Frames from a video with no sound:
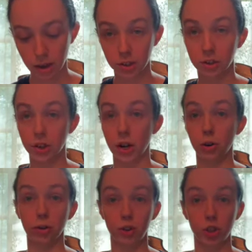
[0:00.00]

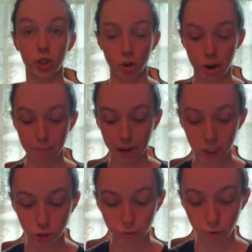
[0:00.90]
So, so on
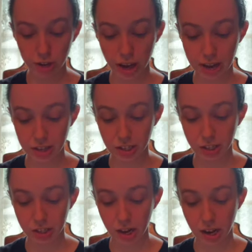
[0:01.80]
page forty-eight, he
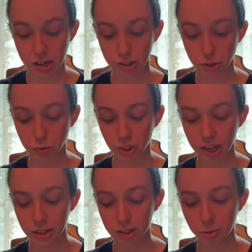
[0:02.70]
says, "You
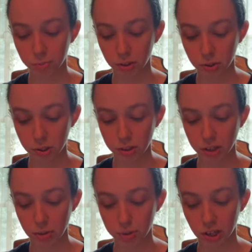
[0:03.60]
take things
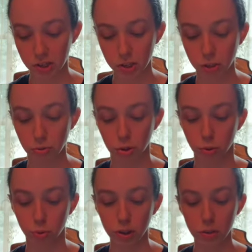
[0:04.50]
personally because you
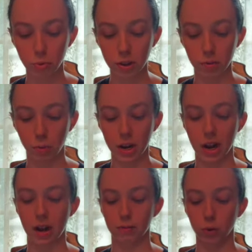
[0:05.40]
agree with
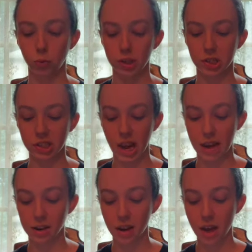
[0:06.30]
whatever was
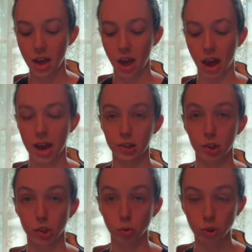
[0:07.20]
said. As
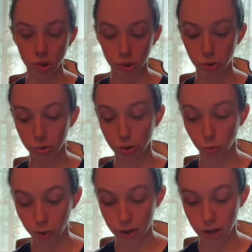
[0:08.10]
soon as you
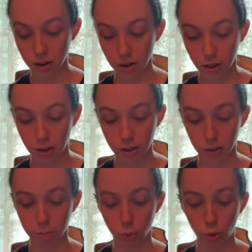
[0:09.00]
agree, the
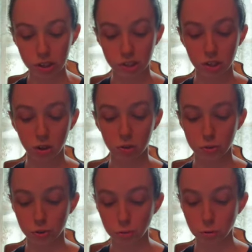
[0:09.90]
poison goes
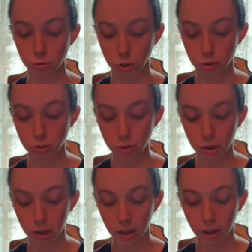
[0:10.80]
through
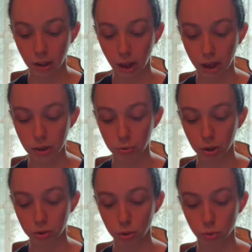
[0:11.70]
you, and you
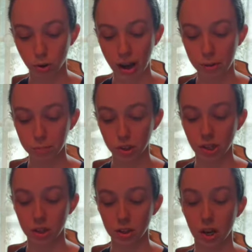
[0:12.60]
are trapped
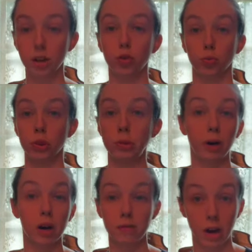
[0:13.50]
in a dream
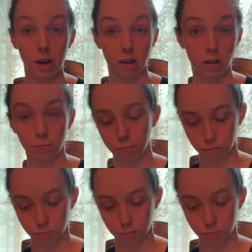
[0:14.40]
of hell."